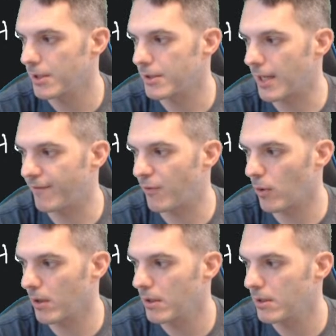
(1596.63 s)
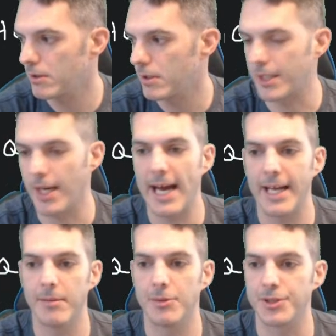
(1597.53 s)
Dot 4, and I
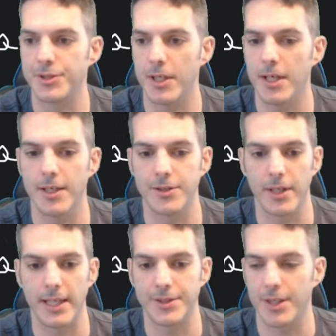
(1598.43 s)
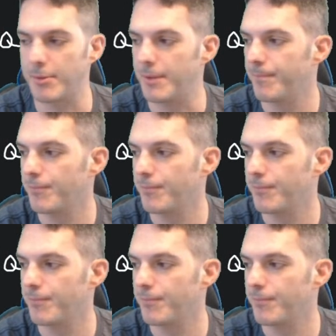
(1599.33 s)
add him as a LAN segment,